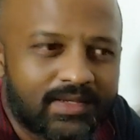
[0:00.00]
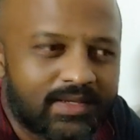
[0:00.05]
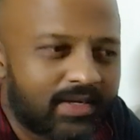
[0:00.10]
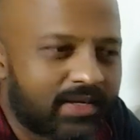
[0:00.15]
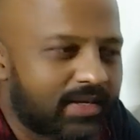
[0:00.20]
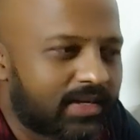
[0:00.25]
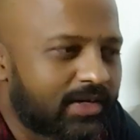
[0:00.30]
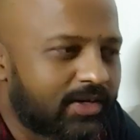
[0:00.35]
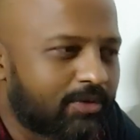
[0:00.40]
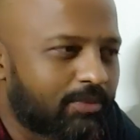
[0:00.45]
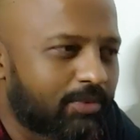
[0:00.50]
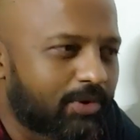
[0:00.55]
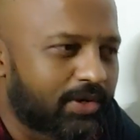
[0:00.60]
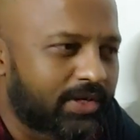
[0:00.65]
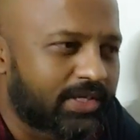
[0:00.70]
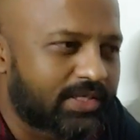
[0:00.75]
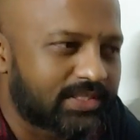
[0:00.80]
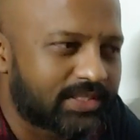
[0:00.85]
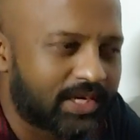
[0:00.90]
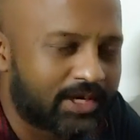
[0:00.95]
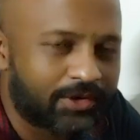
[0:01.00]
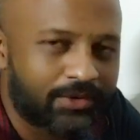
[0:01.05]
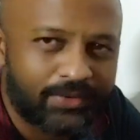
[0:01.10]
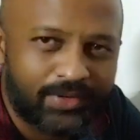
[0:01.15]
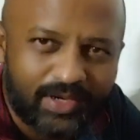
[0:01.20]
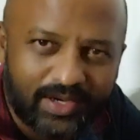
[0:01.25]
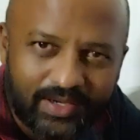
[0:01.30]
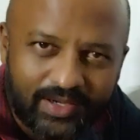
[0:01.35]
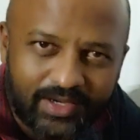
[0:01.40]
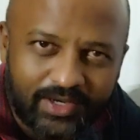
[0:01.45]
and your body is trying to
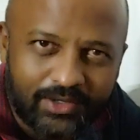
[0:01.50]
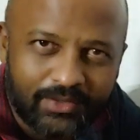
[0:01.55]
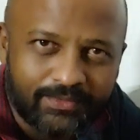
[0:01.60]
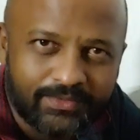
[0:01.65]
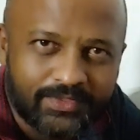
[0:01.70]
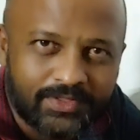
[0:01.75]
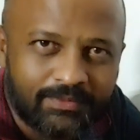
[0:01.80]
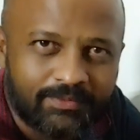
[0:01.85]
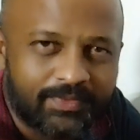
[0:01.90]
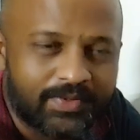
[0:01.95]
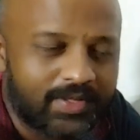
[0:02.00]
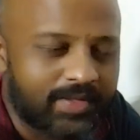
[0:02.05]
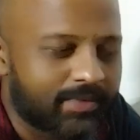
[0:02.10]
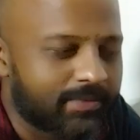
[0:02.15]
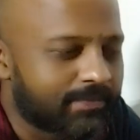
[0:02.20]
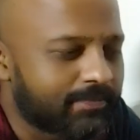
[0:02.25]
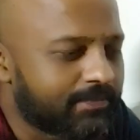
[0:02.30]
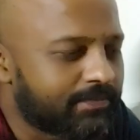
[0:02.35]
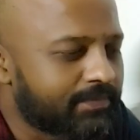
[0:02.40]
get rid of something.